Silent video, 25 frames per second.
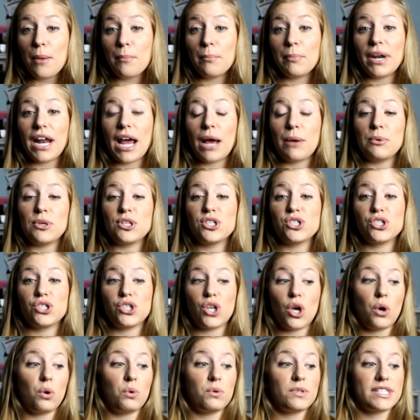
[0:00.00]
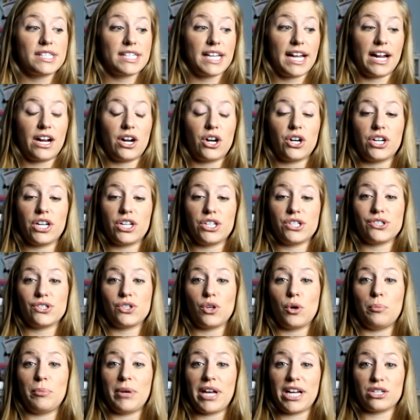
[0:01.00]
but I was so scared and
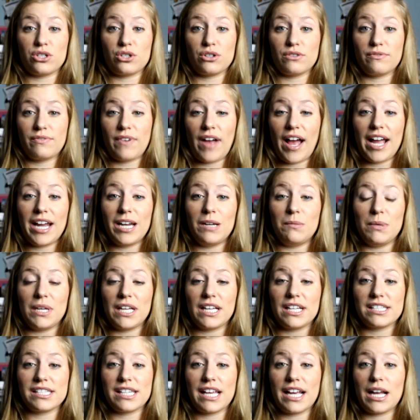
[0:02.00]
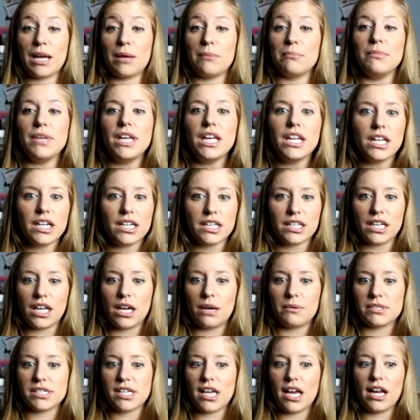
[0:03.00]
so petrified because like immediately
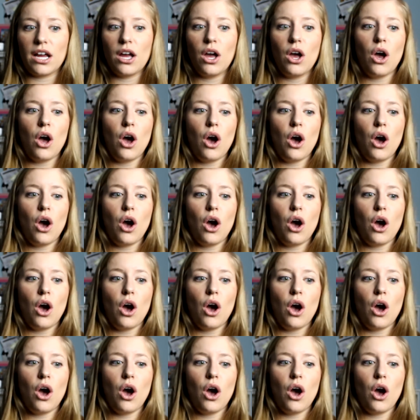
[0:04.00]
I was like,